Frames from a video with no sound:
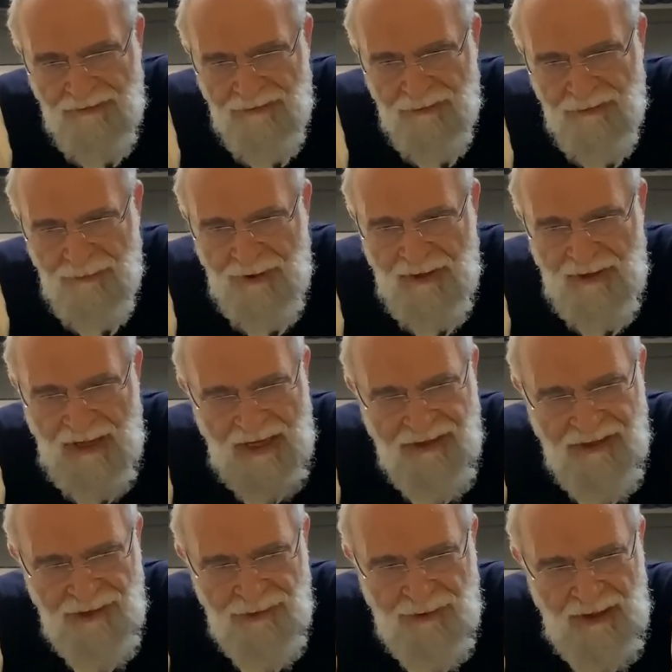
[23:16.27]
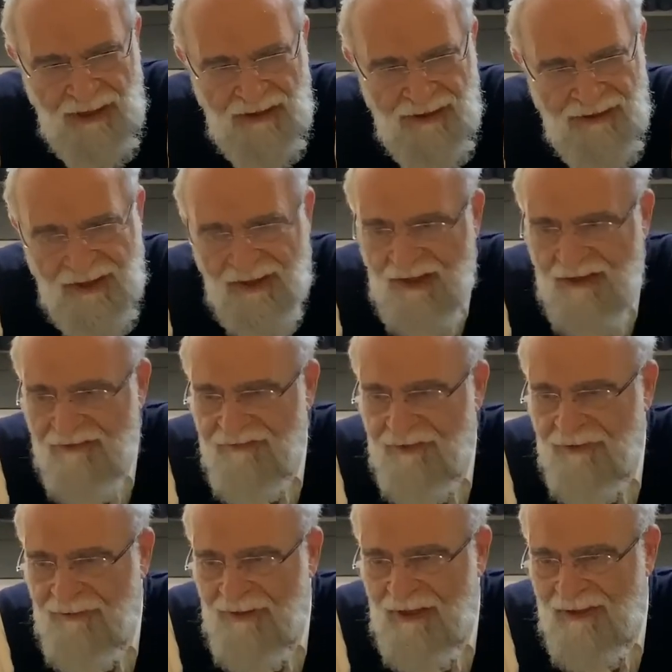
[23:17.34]
to realize that you can't take it for
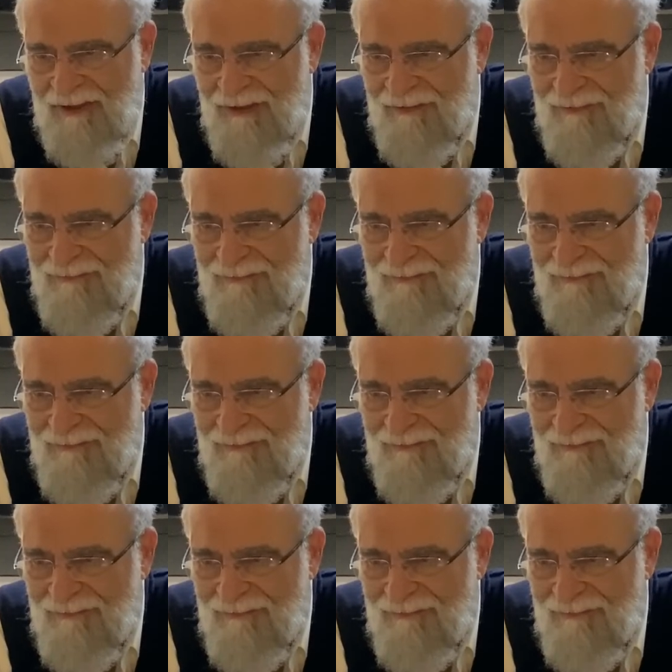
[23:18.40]
granted.